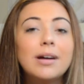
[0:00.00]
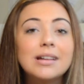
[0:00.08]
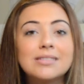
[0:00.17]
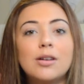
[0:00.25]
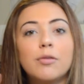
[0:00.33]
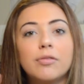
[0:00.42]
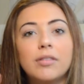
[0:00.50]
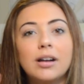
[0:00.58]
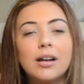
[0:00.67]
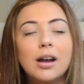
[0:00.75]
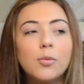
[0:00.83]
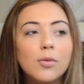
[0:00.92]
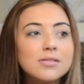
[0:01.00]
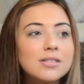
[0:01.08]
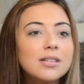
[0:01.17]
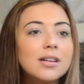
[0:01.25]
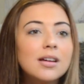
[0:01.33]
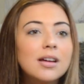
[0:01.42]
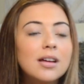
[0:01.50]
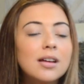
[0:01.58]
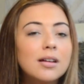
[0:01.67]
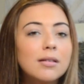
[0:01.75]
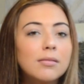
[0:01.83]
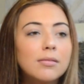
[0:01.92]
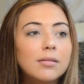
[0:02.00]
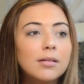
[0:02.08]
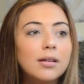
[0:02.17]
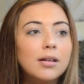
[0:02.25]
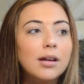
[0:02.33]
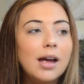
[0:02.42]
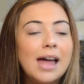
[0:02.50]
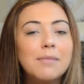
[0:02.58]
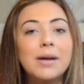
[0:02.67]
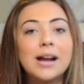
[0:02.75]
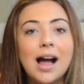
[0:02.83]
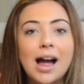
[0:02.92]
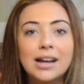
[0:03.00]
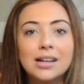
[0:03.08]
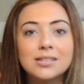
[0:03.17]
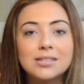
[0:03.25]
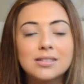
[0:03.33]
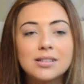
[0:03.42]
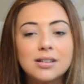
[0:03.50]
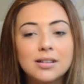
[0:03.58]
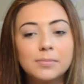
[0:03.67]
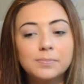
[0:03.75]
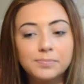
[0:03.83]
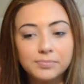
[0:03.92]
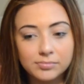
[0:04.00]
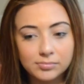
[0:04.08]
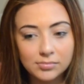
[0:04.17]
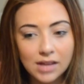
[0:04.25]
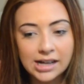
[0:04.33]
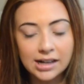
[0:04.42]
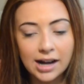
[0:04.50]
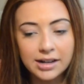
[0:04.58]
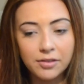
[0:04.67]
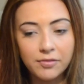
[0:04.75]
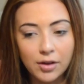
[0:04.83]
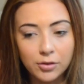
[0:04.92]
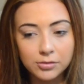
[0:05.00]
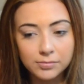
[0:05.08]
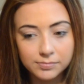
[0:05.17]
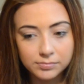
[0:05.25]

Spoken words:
myself there. I wasn't at my highest. I kind of felt